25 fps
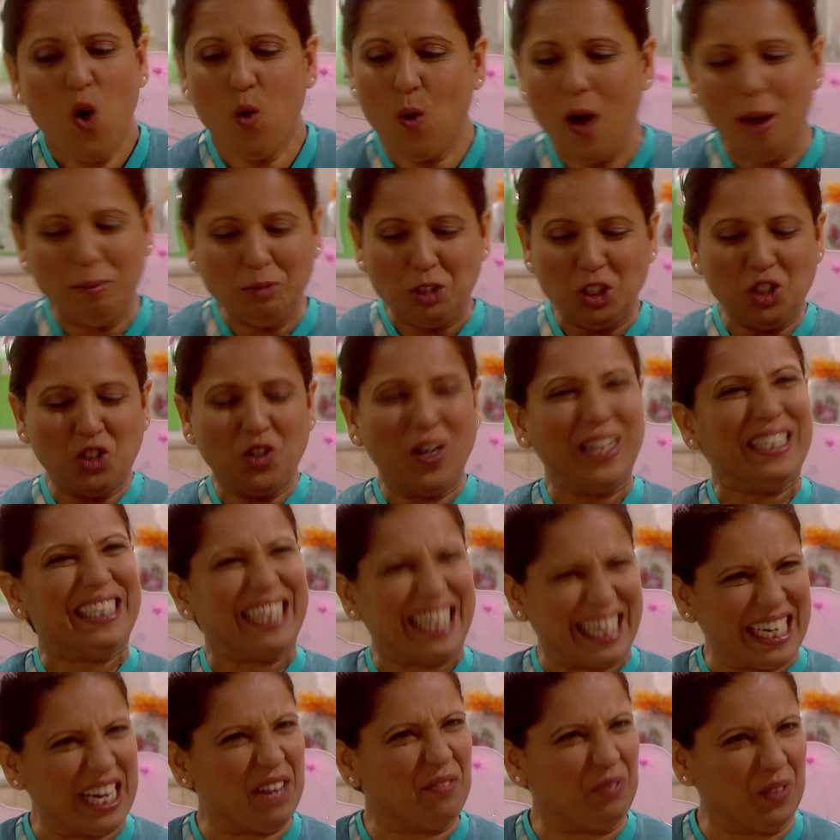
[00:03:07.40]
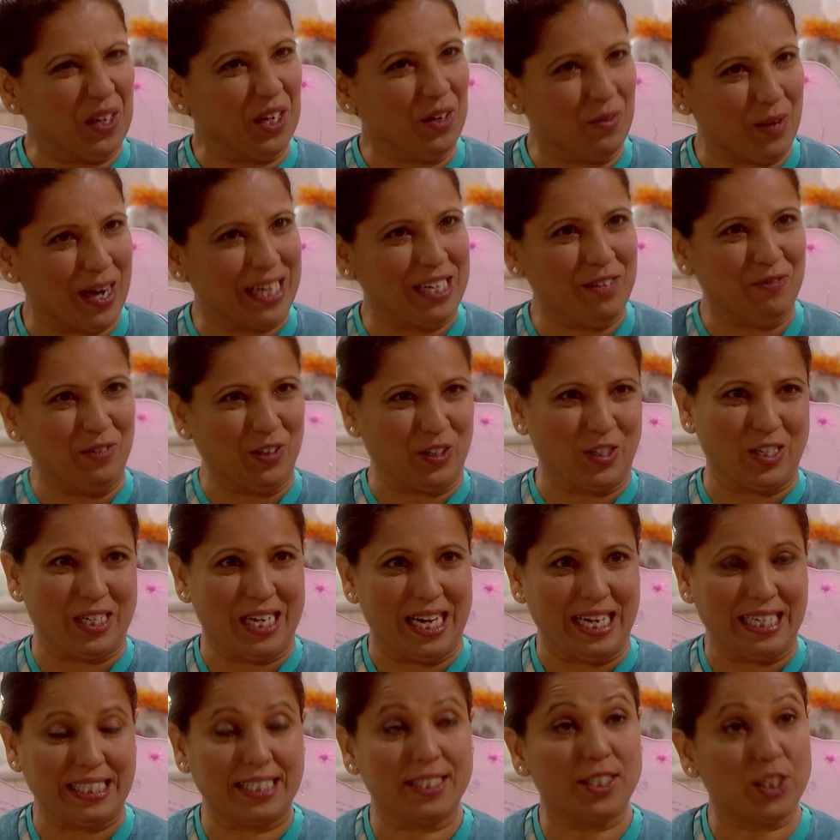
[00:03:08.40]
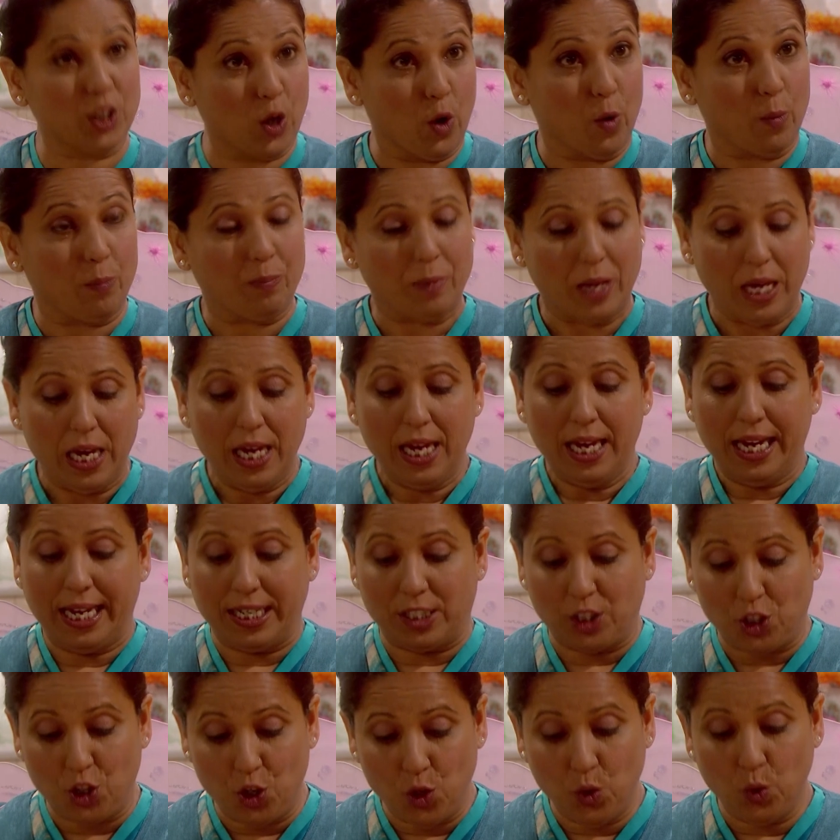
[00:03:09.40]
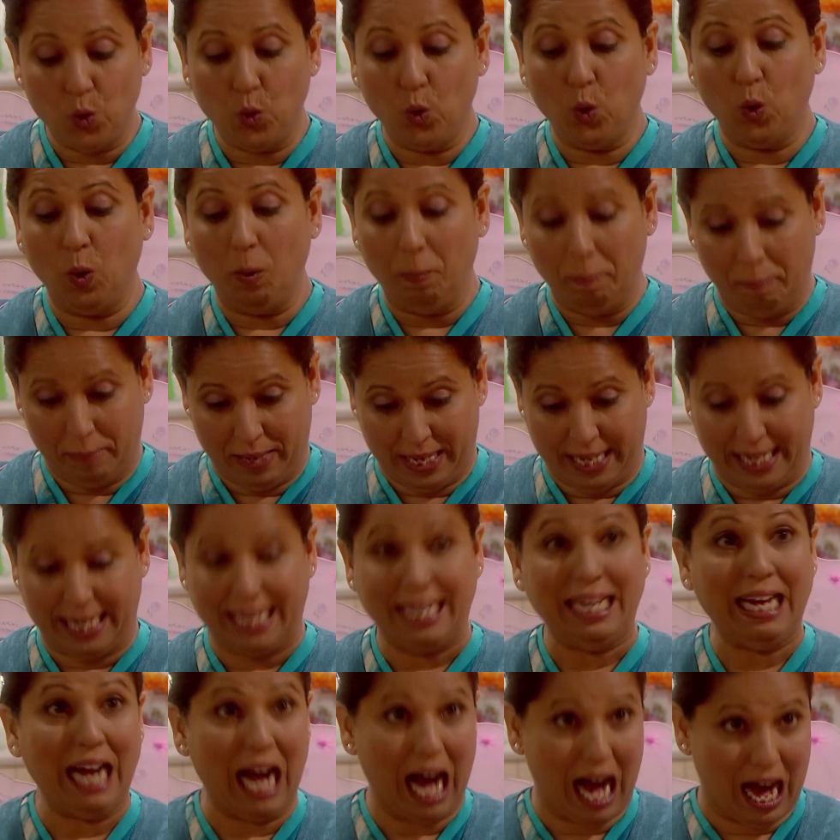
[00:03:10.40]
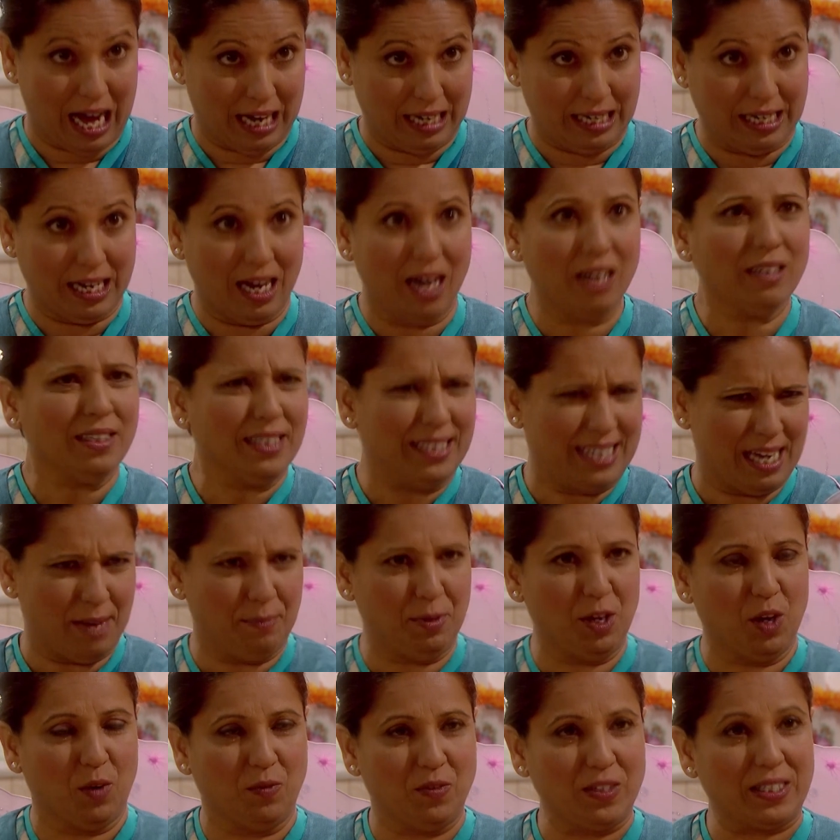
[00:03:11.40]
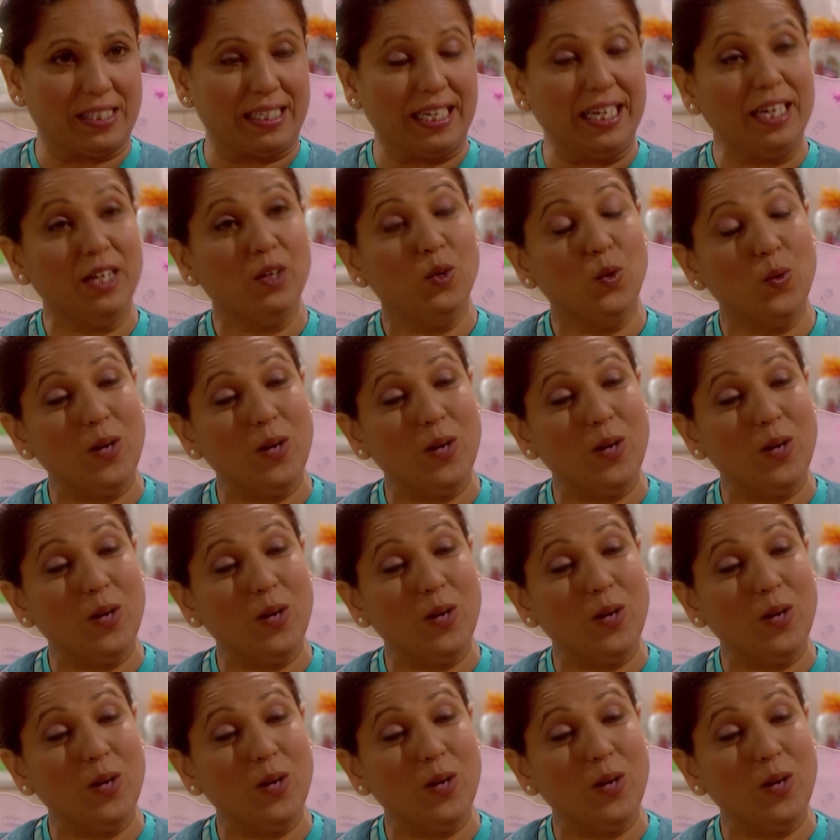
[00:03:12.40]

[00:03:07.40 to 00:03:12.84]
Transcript: Oh, I'm just trying to get everything ready for tonight. So, it's you, me, Alia, Debbie, obviously.